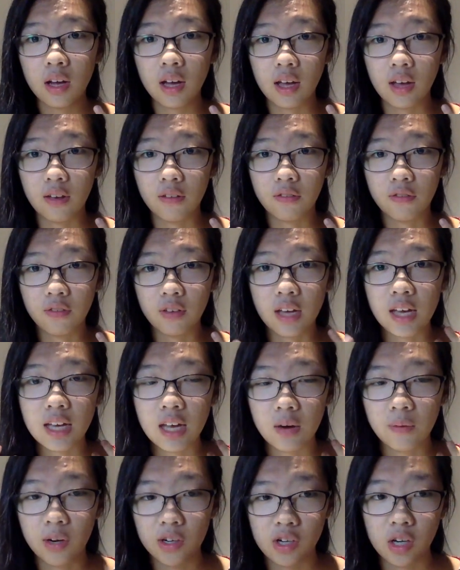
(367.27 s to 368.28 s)
if he
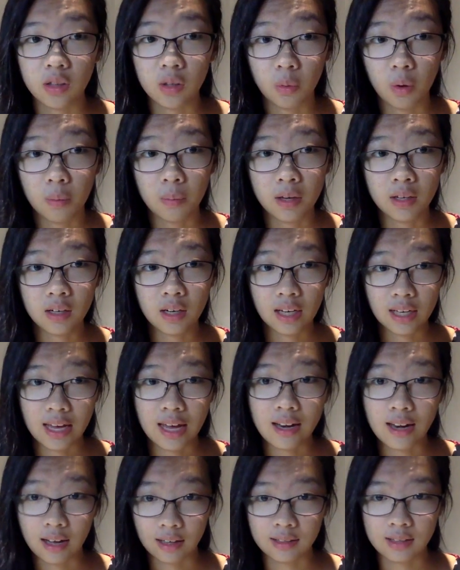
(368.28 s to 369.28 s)
can reject the woman
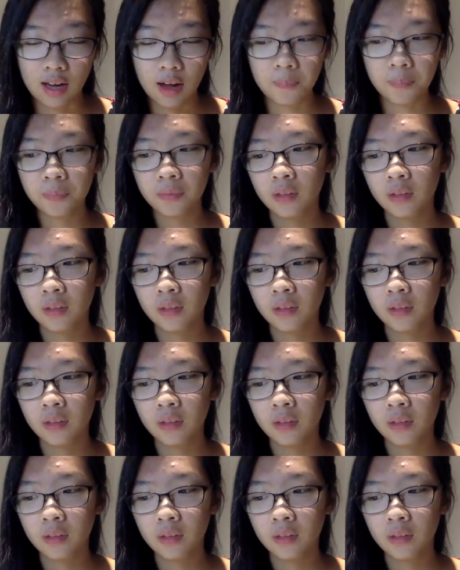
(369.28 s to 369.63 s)
again next time.